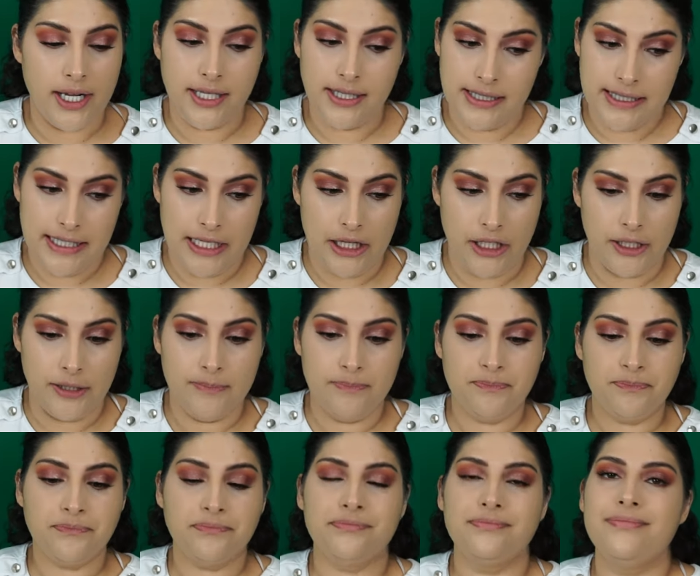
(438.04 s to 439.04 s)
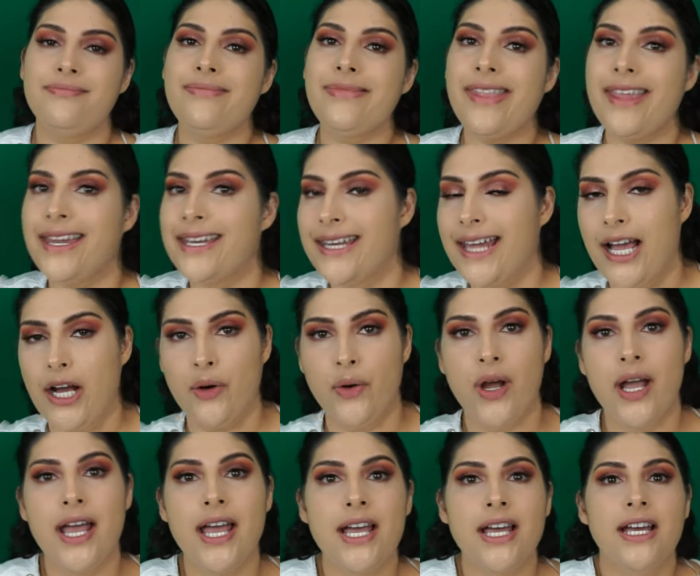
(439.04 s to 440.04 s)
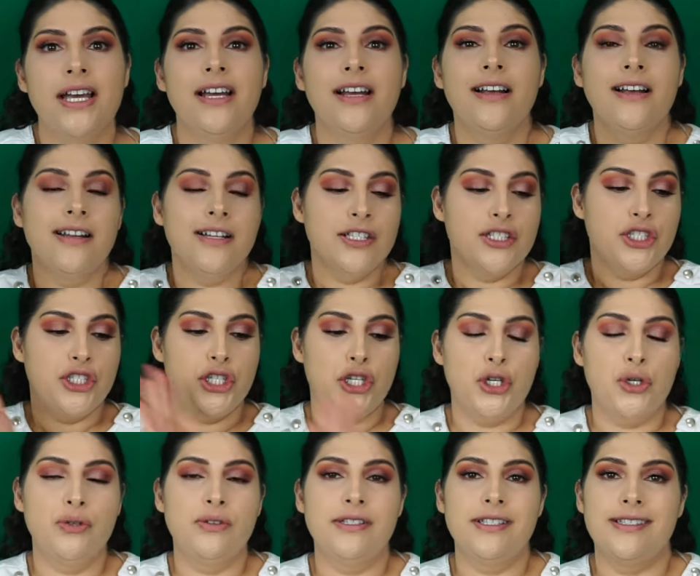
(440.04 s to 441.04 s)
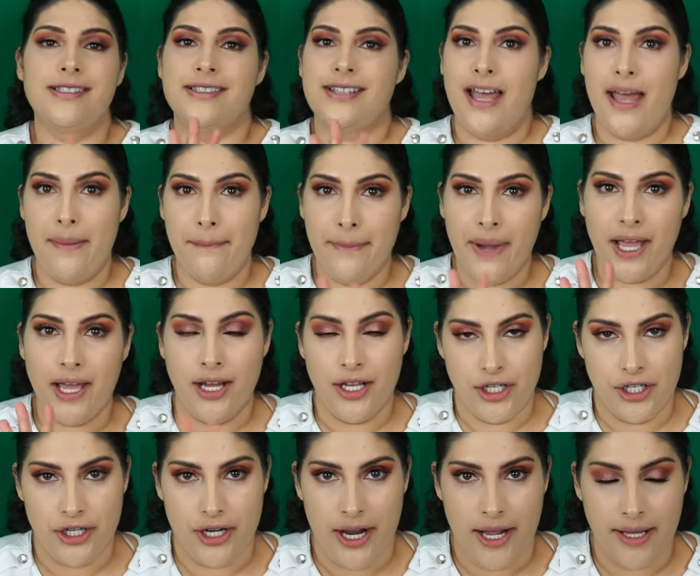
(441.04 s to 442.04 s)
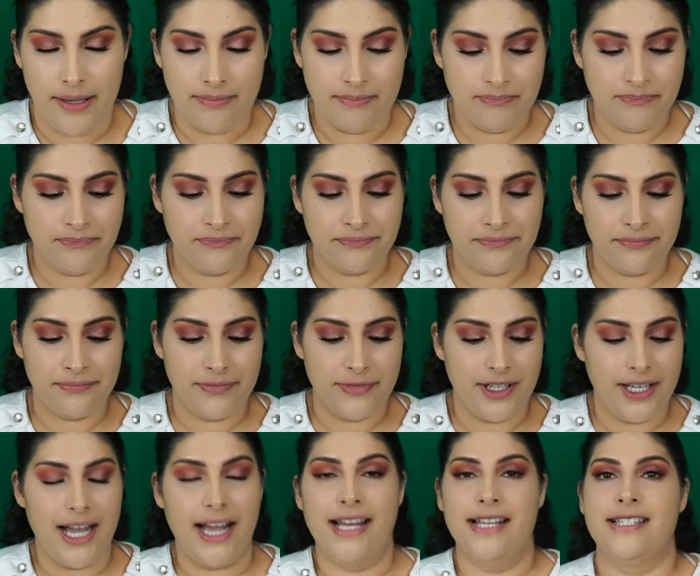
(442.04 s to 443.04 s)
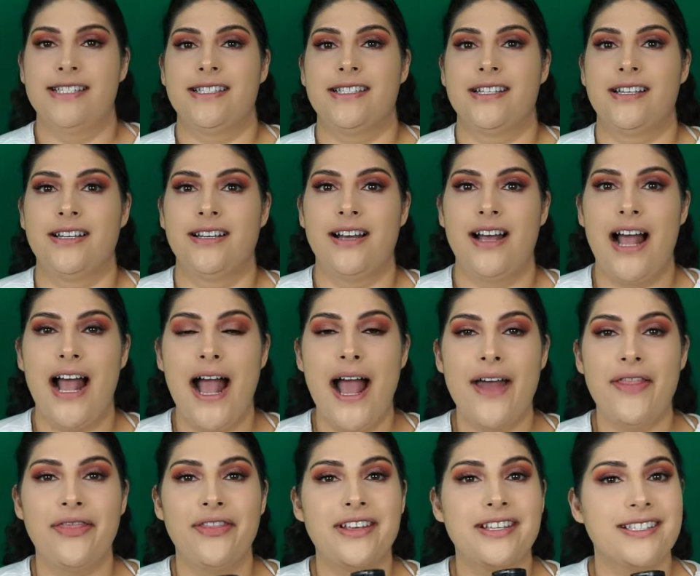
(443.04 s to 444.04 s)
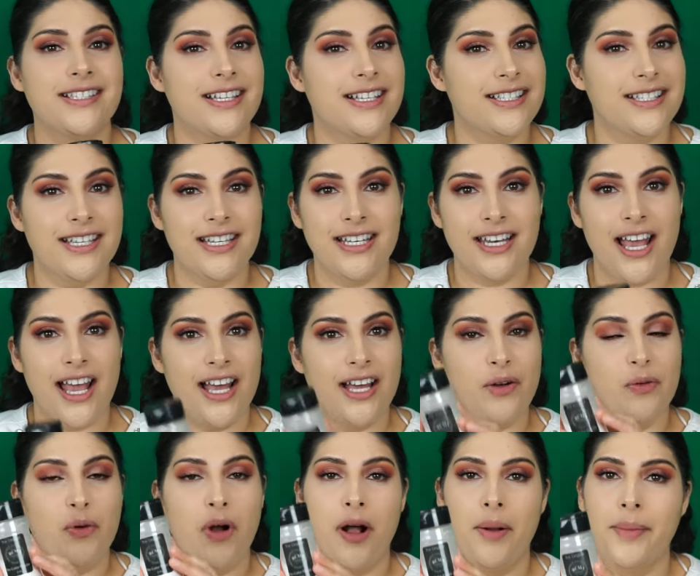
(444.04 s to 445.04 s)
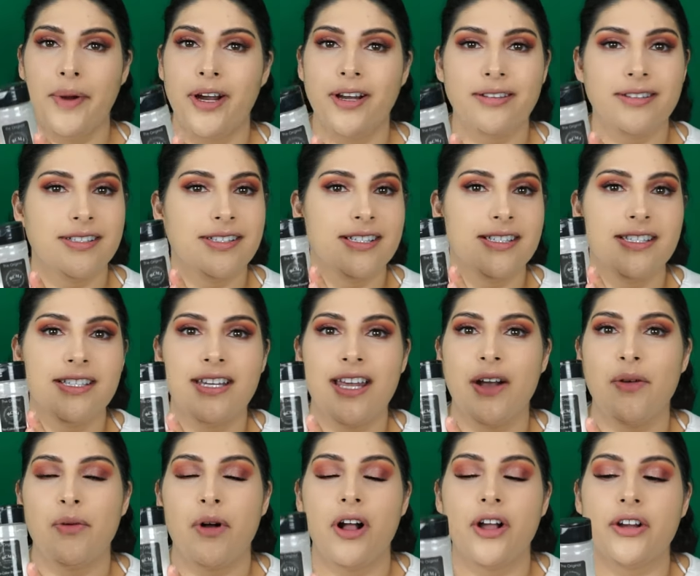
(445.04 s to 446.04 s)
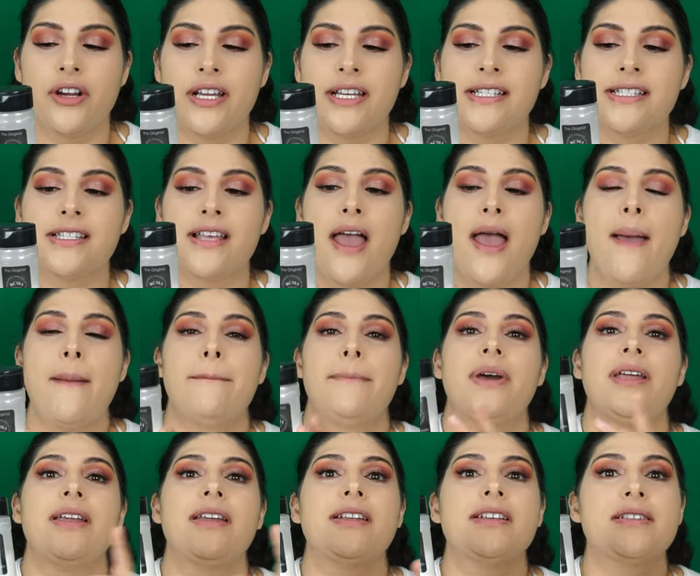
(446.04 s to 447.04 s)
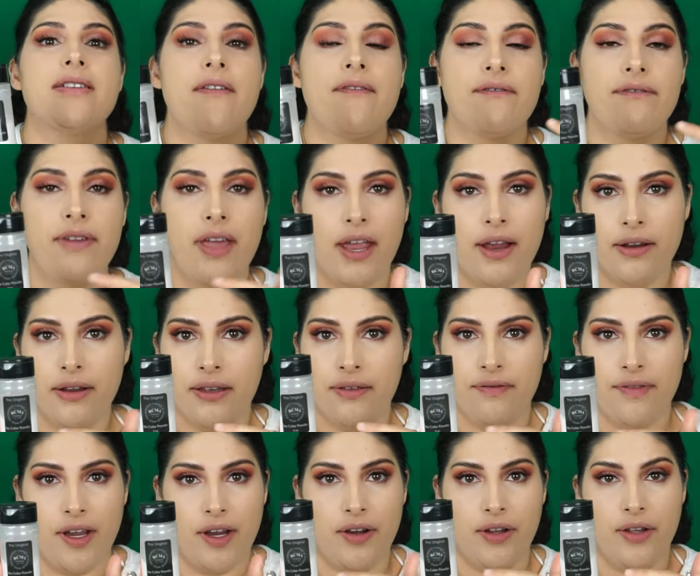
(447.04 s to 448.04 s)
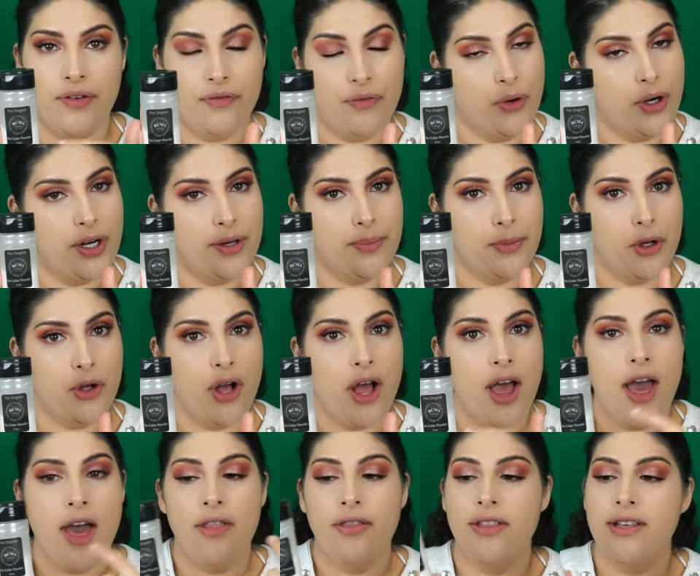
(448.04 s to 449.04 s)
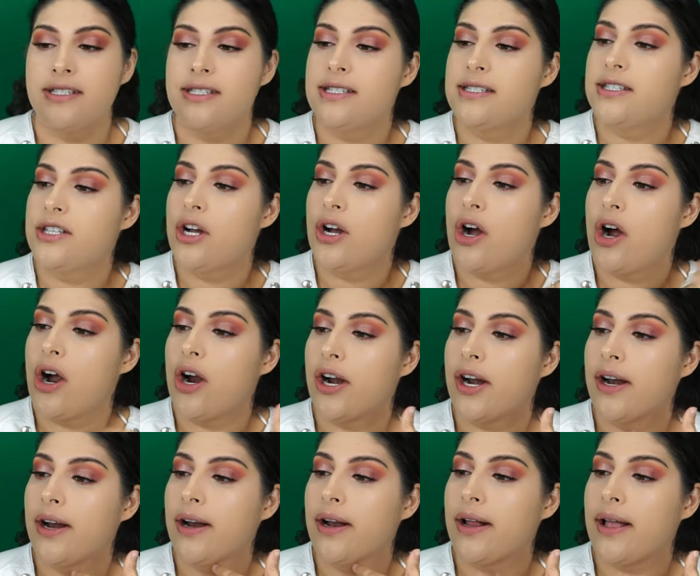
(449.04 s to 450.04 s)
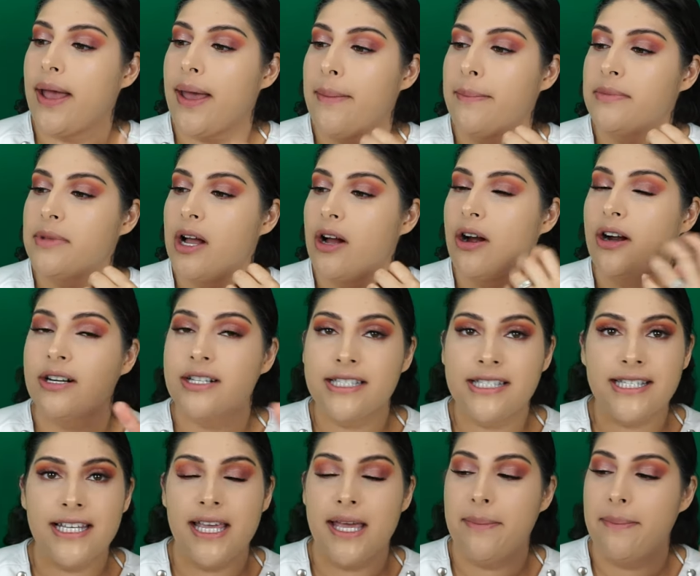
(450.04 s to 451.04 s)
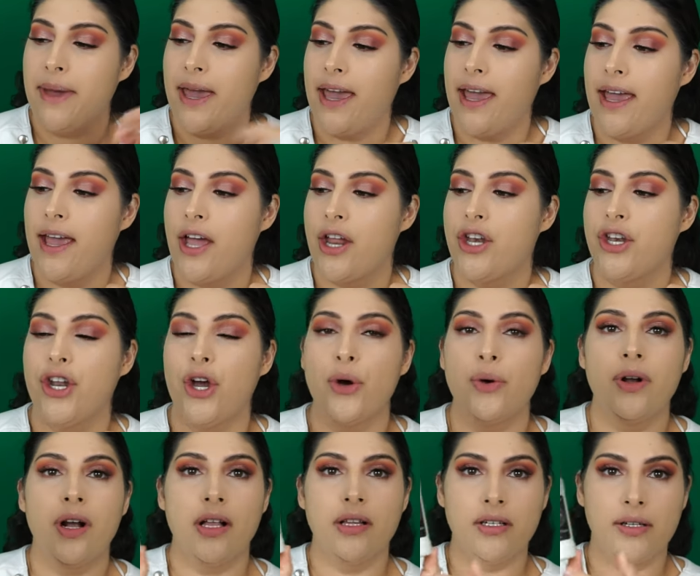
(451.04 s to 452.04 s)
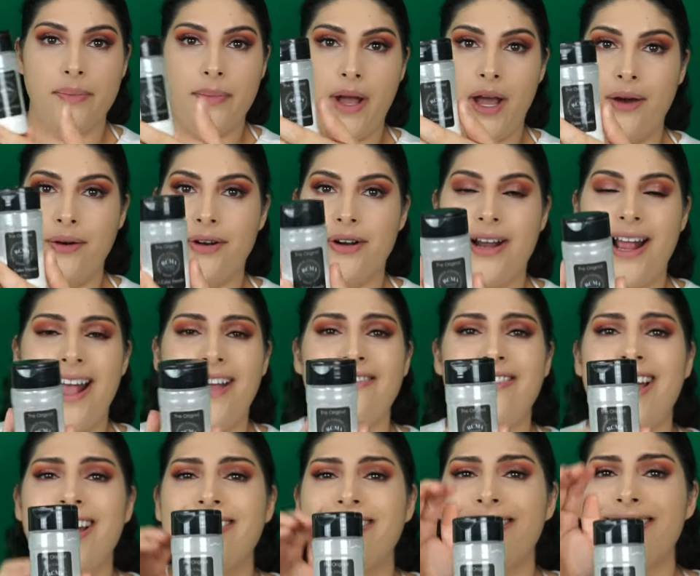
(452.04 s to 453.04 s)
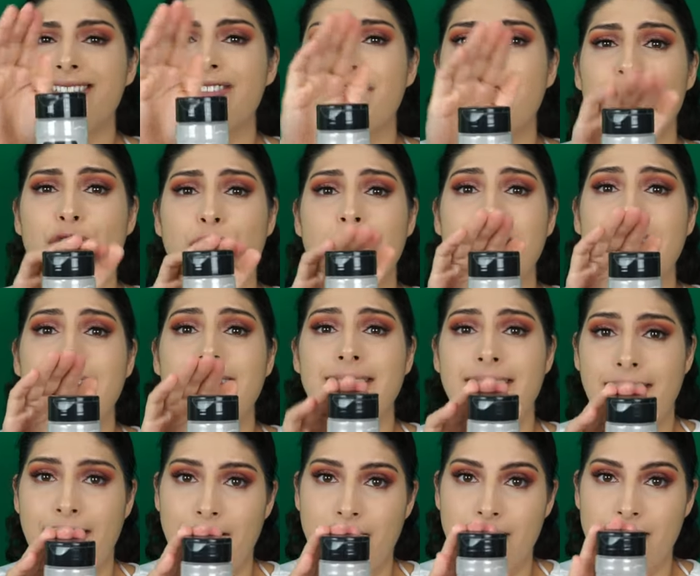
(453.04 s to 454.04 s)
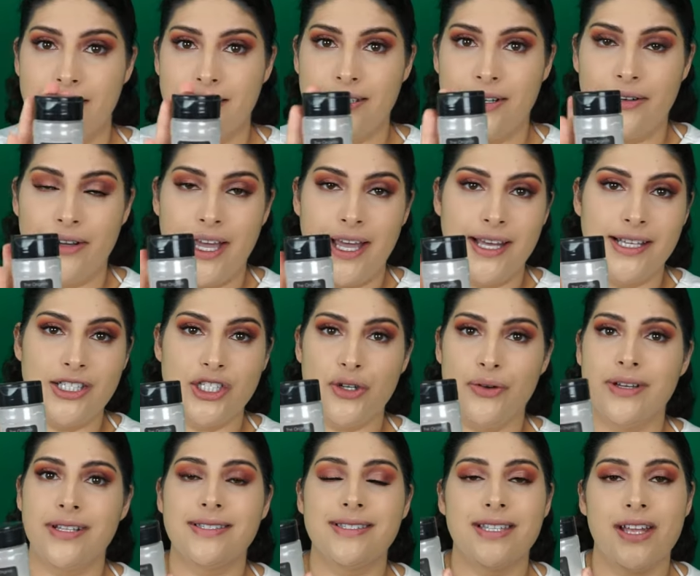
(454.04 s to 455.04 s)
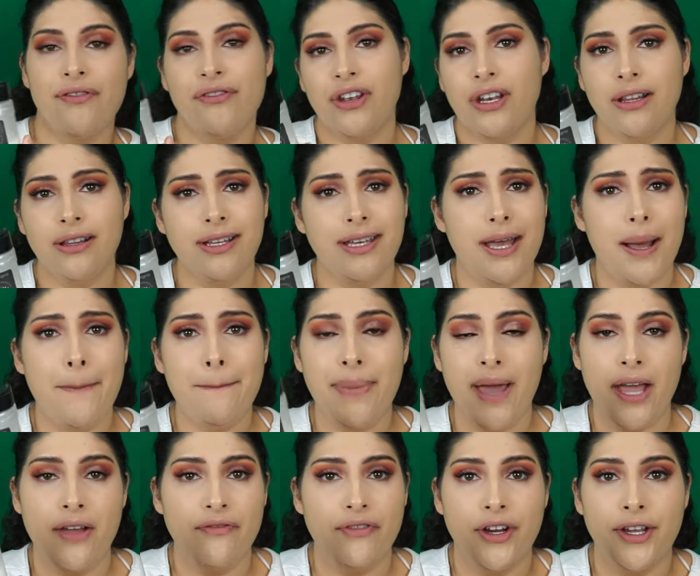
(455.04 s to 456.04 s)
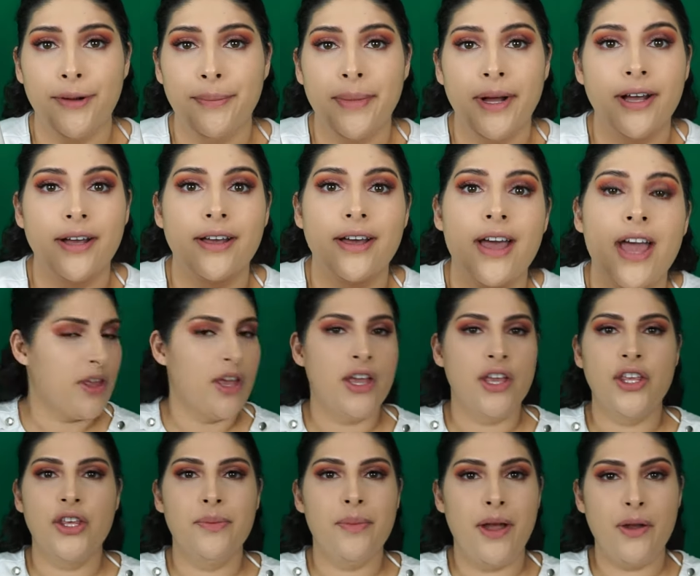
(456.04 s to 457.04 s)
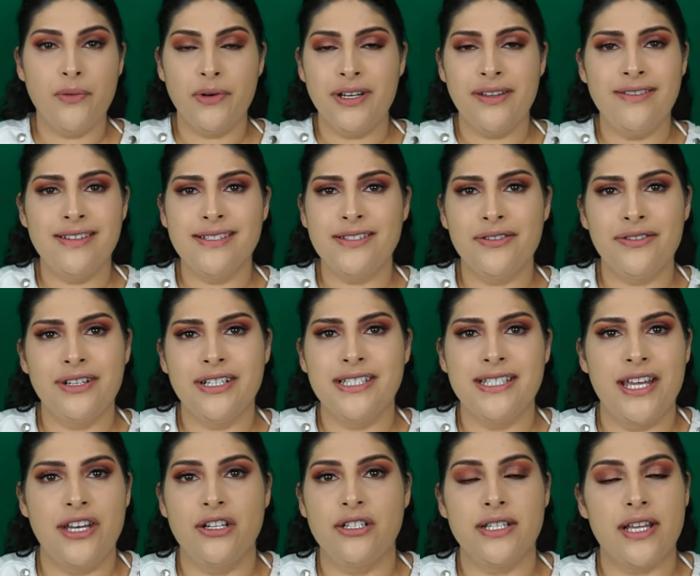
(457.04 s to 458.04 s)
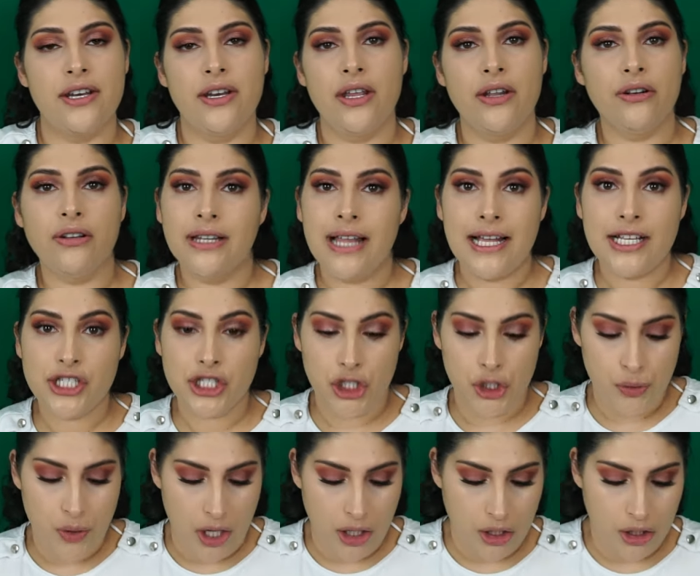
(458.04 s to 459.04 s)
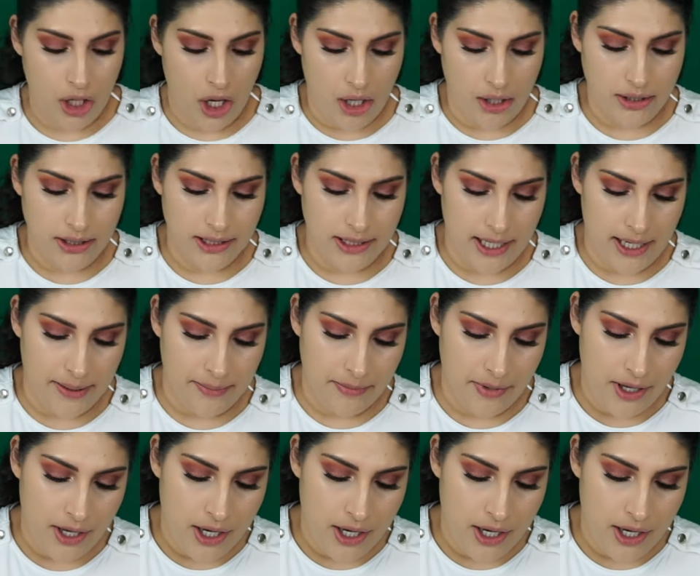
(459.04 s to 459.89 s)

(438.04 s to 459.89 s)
concealer. Now, to set my under eye. Guys, this isn't at Walmart, this isn't at Walgreens, but it is very, very affordable. This is the RCMA No Color Powder. I've had this for years, okay? So it's definitely a bang for your buck. You buy one of these little containers and it'll last you a long time.